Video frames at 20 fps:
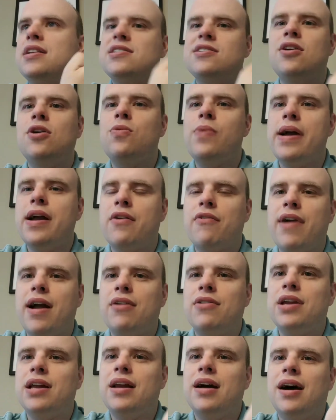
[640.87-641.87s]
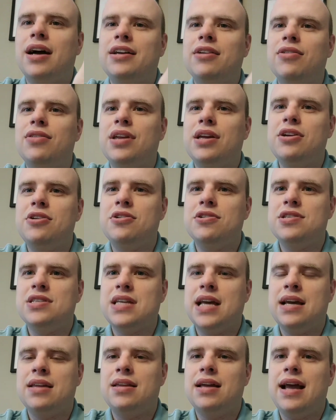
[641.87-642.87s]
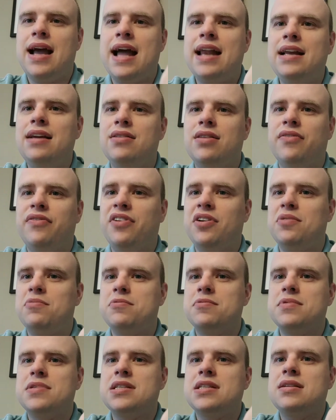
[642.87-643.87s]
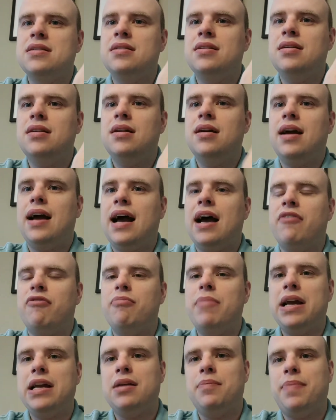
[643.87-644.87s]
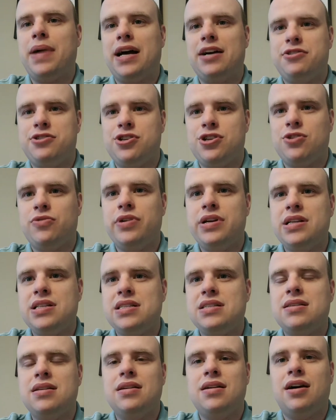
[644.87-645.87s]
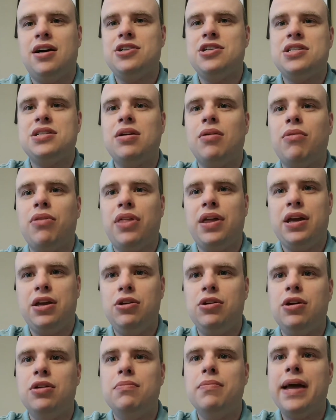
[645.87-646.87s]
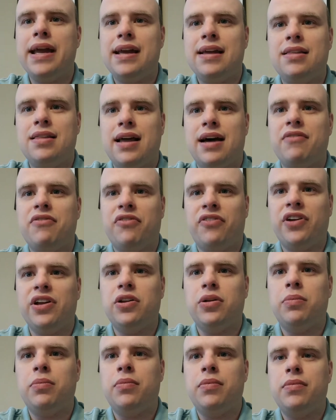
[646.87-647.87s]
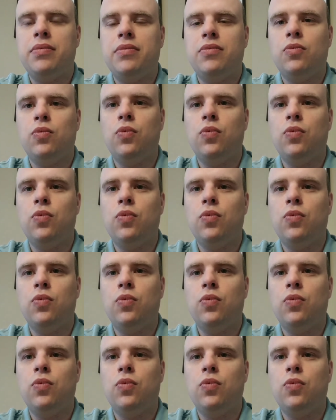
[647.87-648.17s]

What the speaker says: there's no way around it. I don't think you can say that any of the films have made a bad choice. I just don't think you can make that film